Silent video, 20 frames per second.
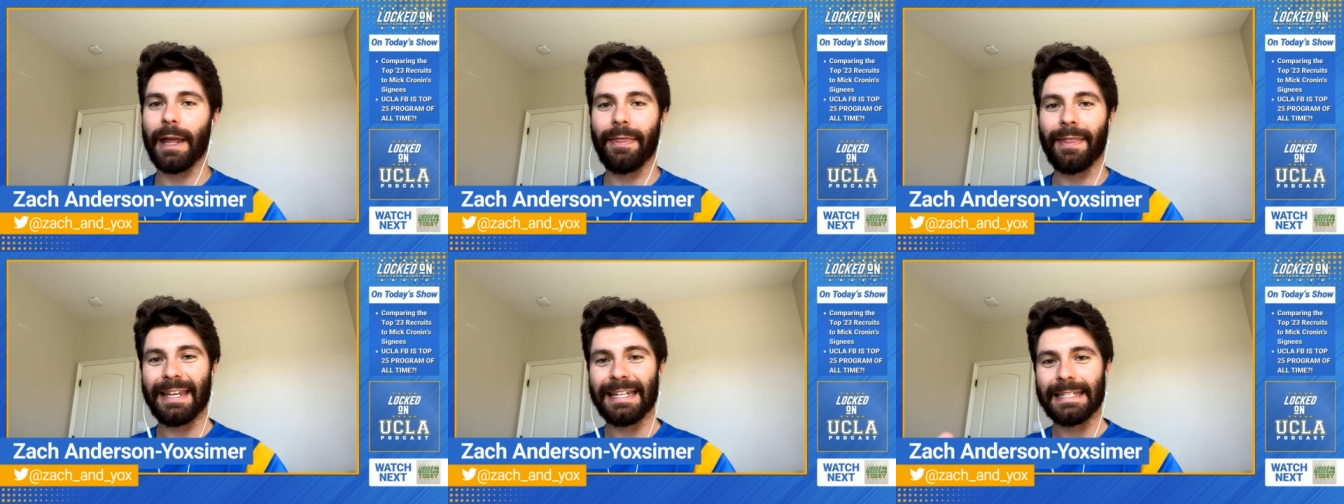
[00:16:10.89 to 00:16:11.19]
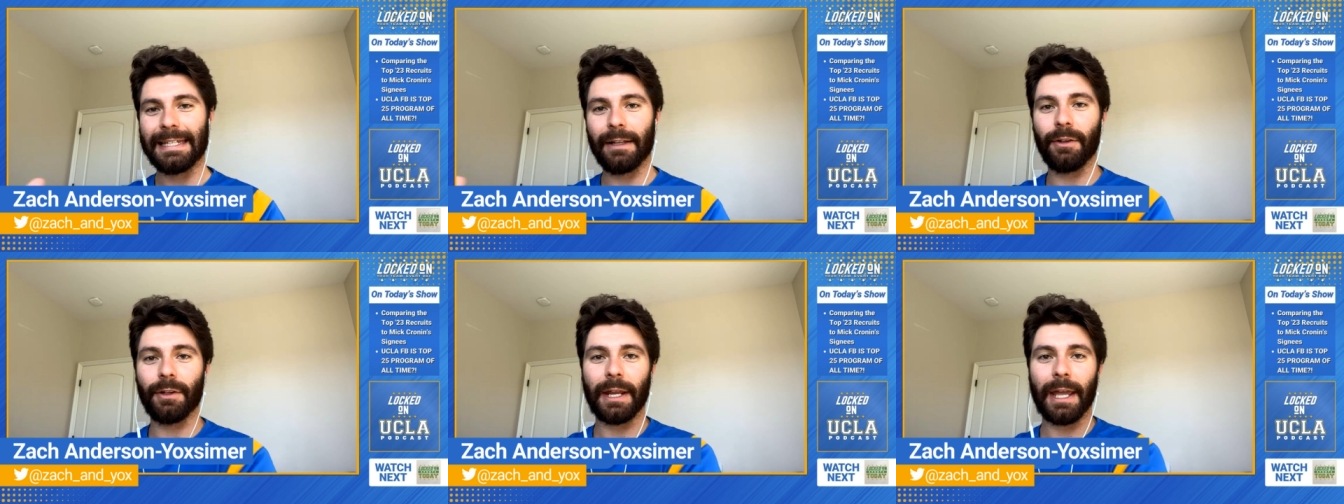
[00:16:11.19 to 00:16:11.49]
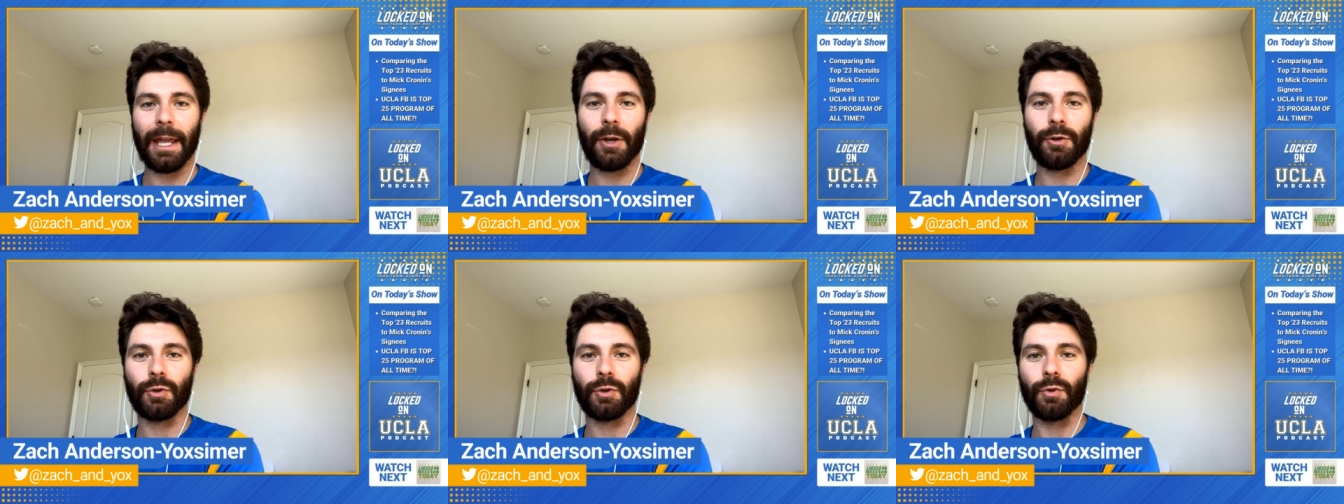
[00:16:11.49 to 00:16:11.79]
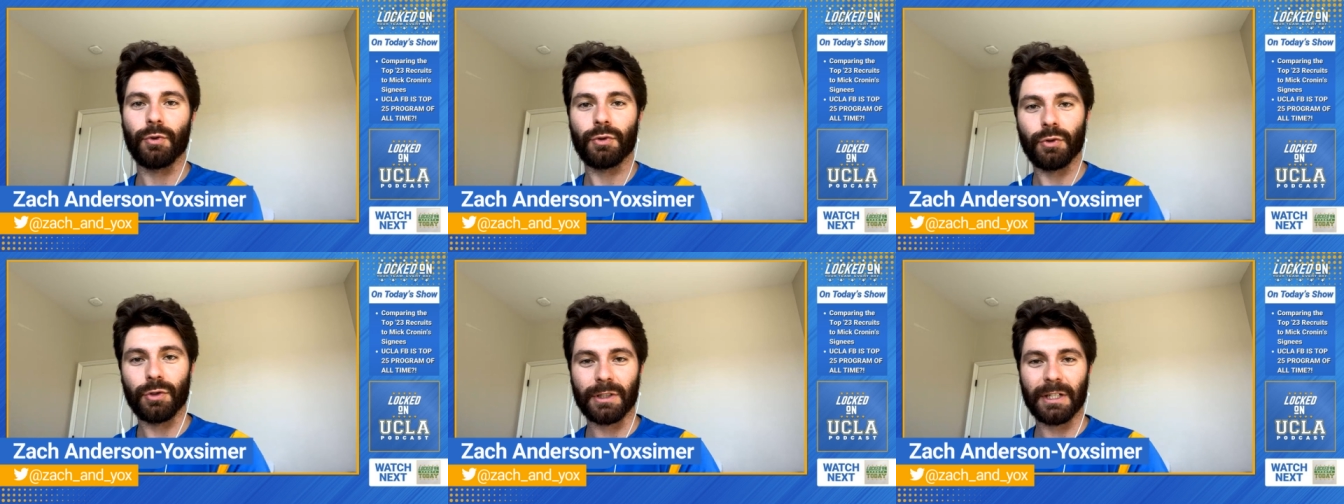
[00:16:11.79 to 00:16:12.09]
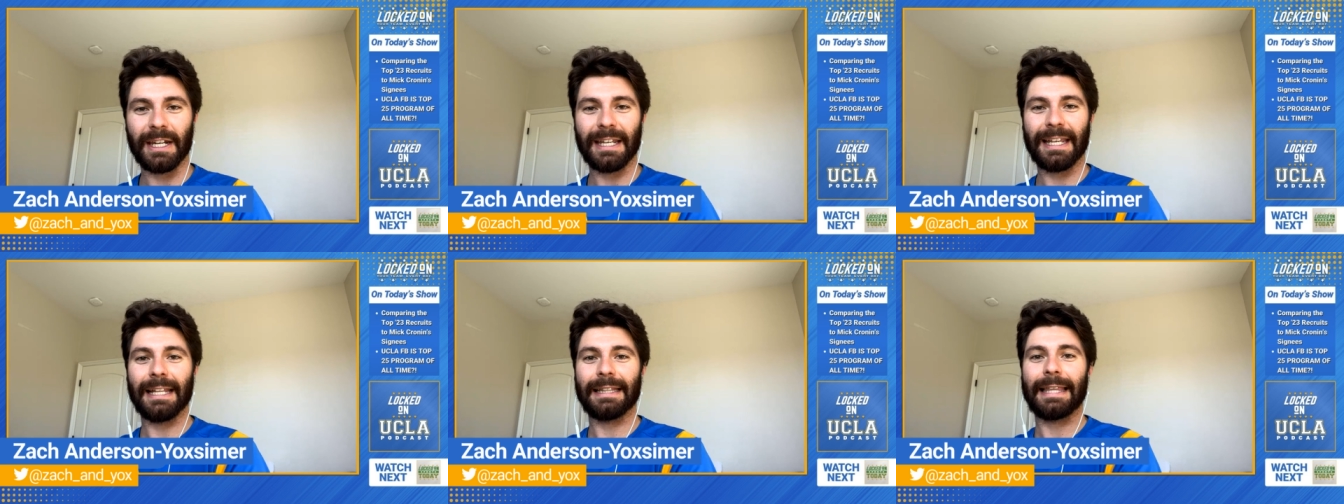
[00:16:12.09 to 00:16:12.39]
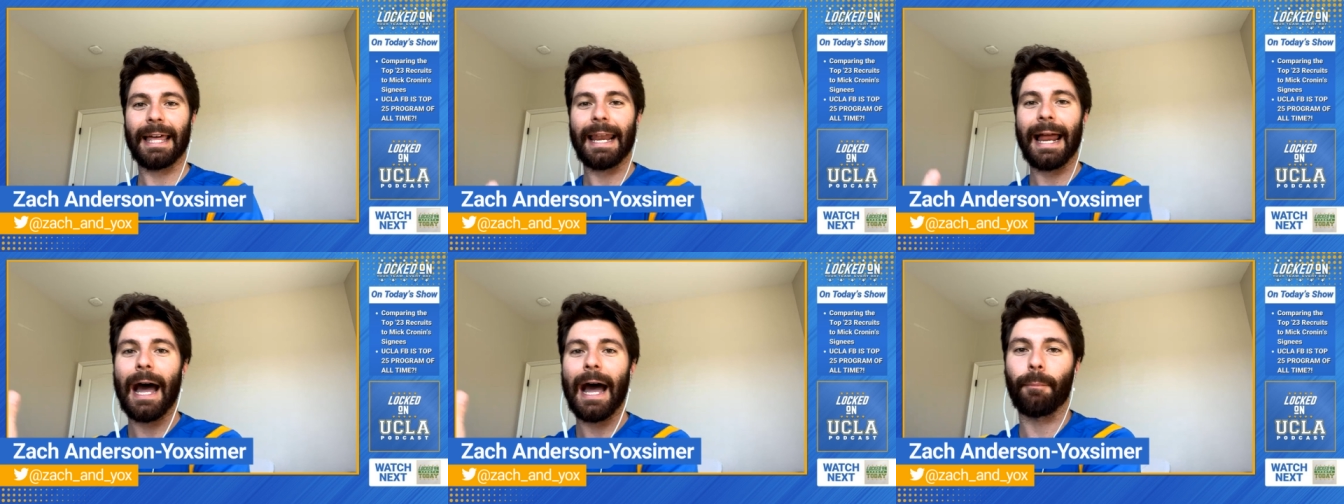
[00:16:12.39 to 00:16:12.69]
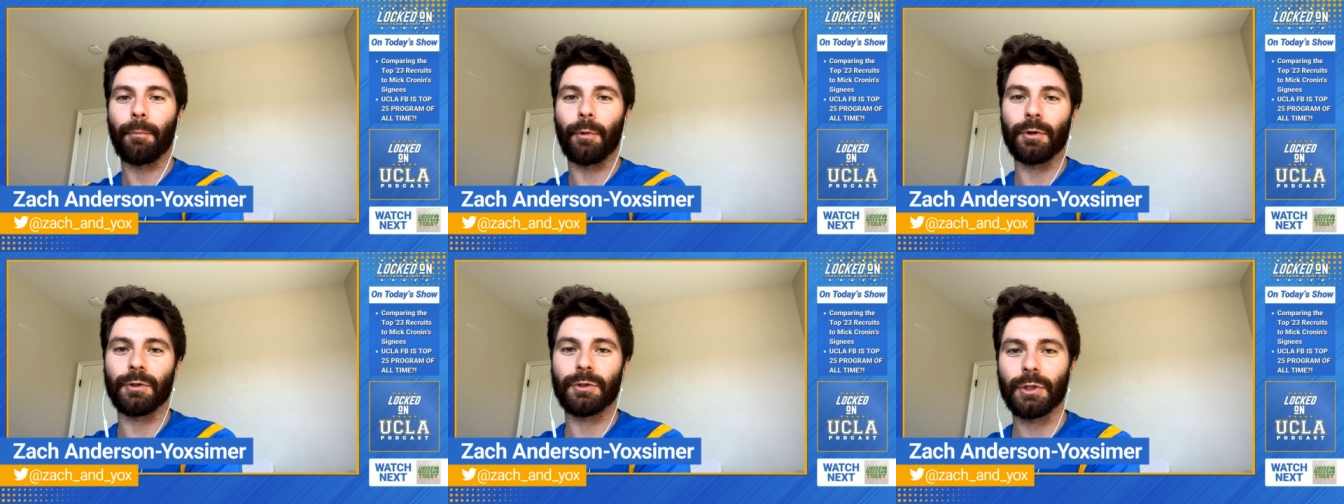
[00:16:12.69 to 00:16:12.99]
and then Dylan Andrews, who's going to get that
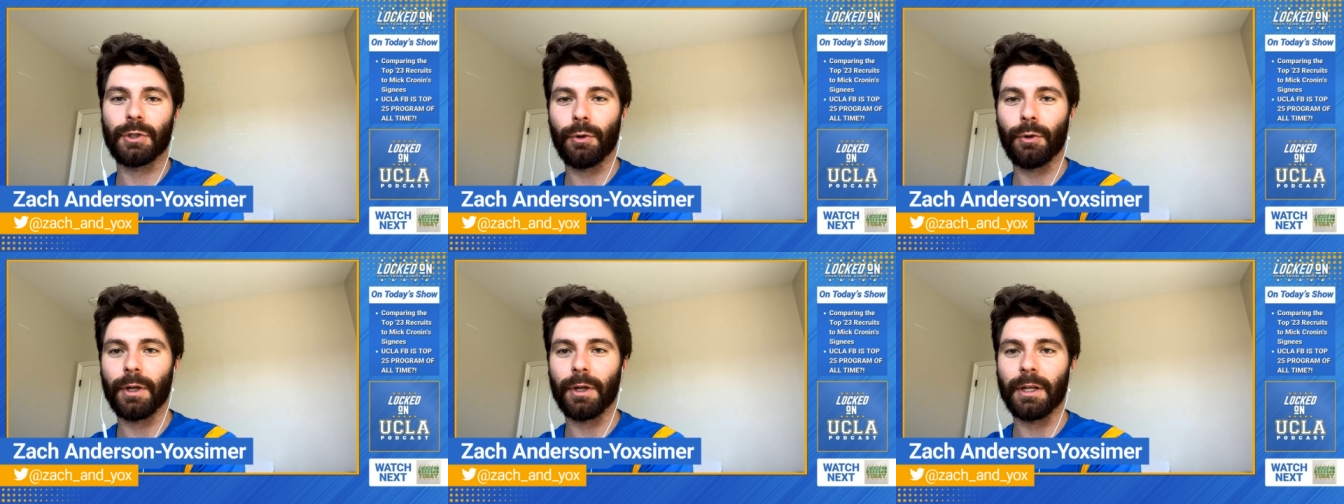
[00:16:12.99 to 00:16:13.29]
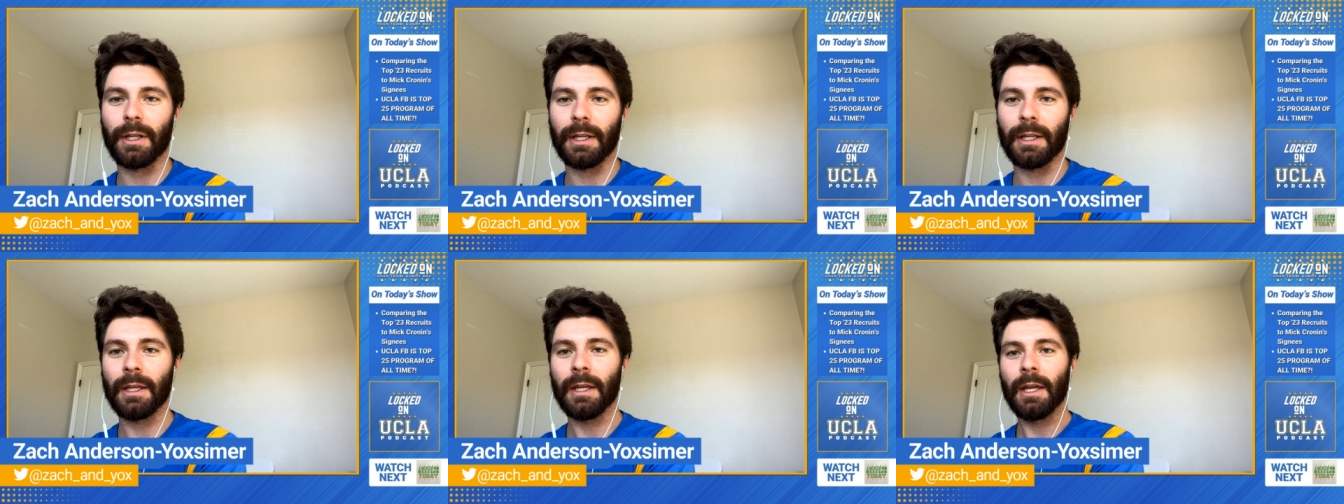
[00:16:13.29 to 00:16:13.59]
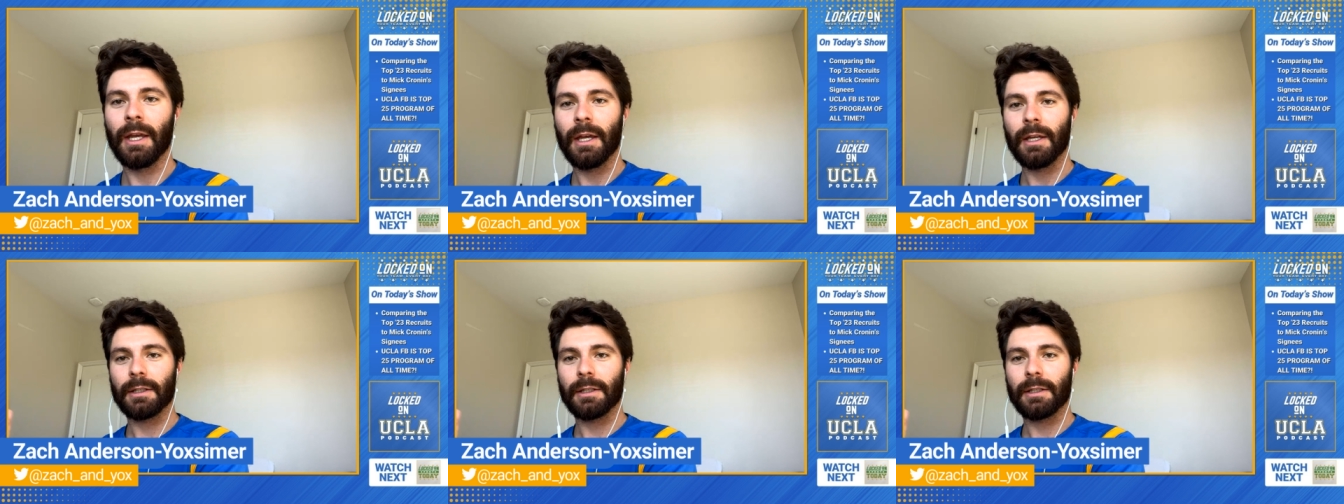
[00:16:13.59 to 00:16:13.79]
opportunity